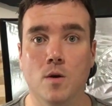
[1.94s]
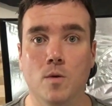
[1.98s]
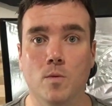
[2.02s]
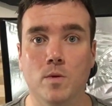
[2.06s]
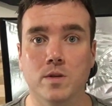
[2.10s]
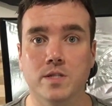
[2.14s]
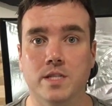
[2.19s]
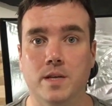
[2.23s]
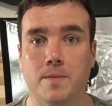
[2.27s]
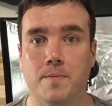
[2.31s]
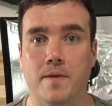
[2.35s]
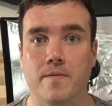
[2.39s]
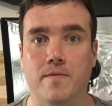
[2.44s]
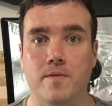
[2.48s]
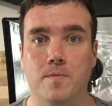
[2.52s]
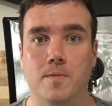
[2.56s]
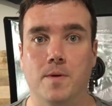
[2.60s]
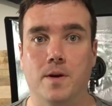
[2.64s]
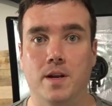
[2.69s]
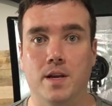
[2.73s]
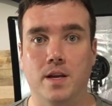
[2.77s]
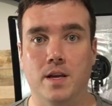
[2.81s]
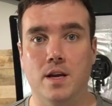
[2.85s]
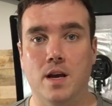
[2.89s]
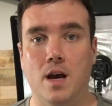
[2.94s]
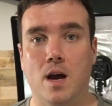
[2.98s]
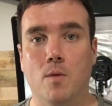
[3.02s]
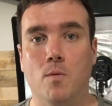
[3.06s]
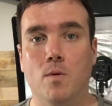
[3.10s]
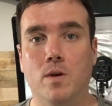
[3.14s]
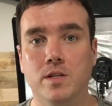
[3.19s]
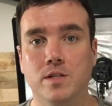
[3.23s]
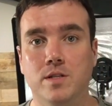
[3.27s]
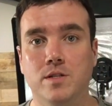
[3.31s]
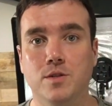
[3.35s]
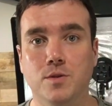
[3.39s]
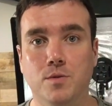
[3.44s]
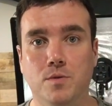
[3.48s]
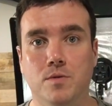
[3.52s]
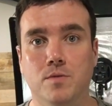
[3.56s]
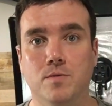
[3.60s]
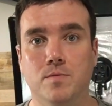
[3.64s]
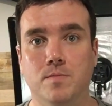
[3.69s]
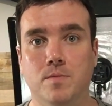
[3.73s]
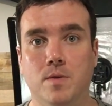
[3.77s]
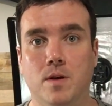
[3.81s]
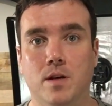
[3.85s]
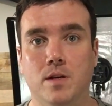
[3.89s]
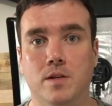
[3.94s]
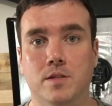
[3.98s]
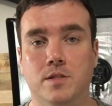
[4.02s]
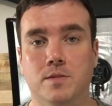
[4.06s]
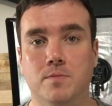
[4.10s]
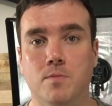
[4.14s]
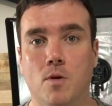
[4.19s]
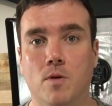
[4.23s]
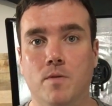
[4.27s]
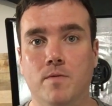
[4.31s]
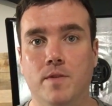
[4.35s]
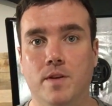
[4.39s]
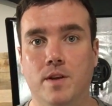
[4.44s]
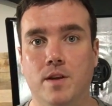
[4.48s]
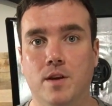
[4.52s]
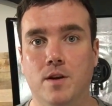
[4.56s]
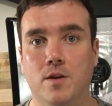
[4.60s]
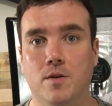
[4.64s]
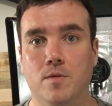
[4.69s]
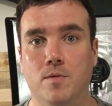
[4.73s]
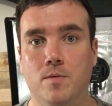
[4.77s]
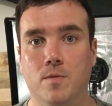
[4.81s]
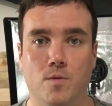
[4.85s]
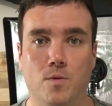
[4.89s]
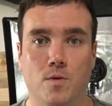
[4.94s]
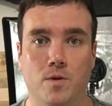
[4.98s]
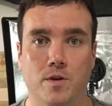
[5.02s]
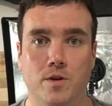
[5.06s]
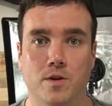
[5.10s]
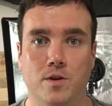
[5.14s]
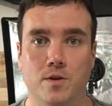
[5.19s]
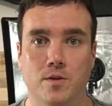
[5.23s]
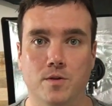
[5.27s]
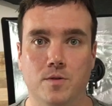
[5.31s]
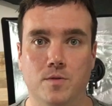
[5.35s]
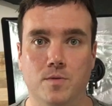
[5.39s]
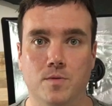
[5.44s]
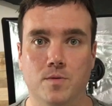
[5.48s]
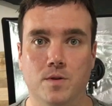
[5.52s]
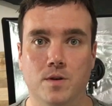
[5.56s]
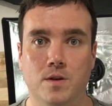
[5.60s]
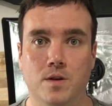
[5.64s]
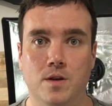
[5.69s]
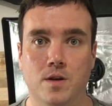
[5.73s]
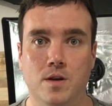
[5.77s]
What's up, everybody? I wanted to do a small video for you